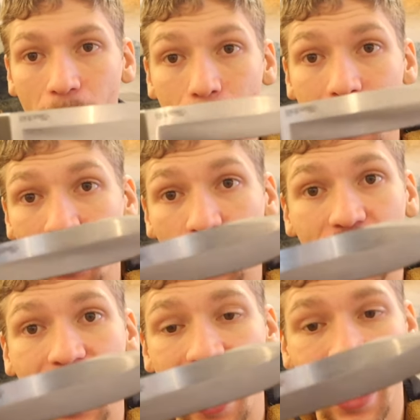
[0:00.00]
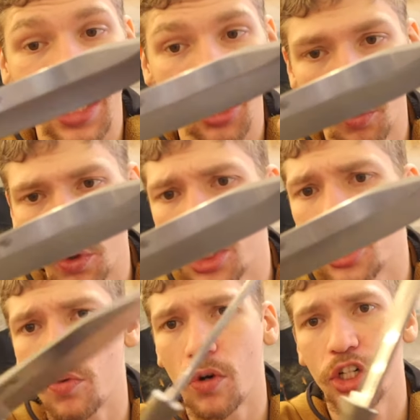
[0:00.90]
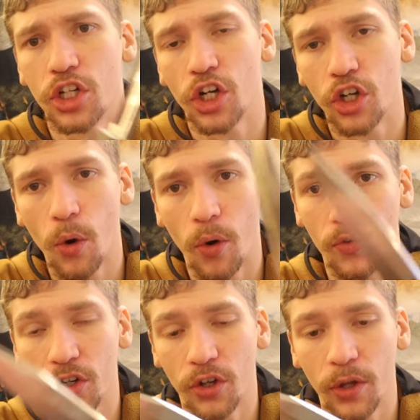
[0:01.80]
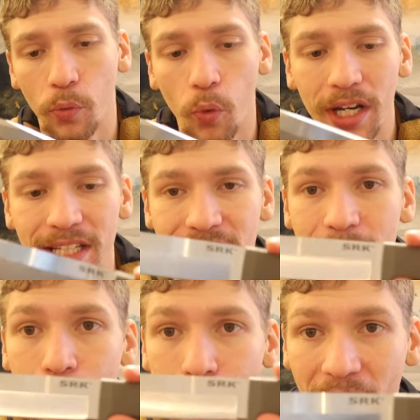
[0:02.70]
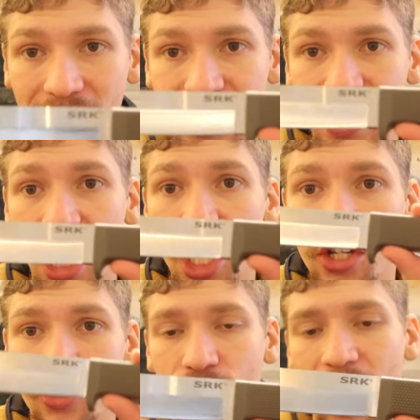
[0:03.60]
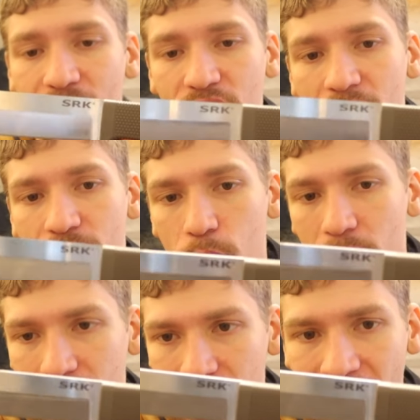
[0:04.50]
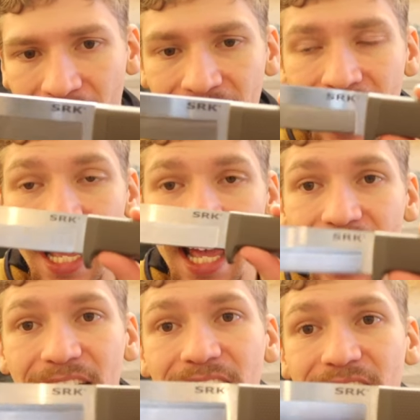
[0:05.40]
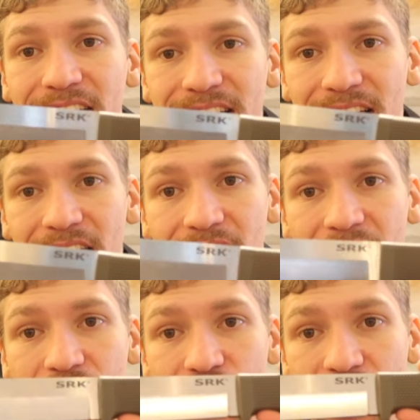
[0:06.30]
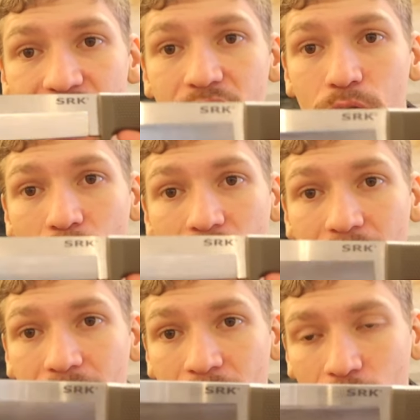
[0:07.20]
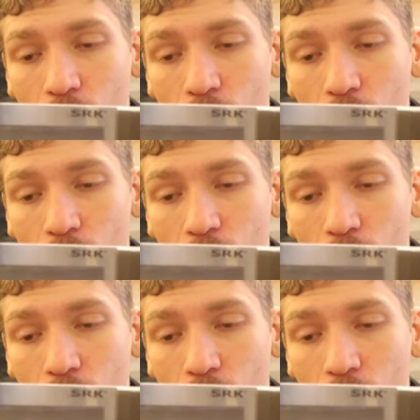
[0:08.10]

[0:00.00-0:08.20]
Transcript: my look at, and I really just wanted to go over, you know, like, what is the best survival knife you can get in this day and age, and this is really it. Like,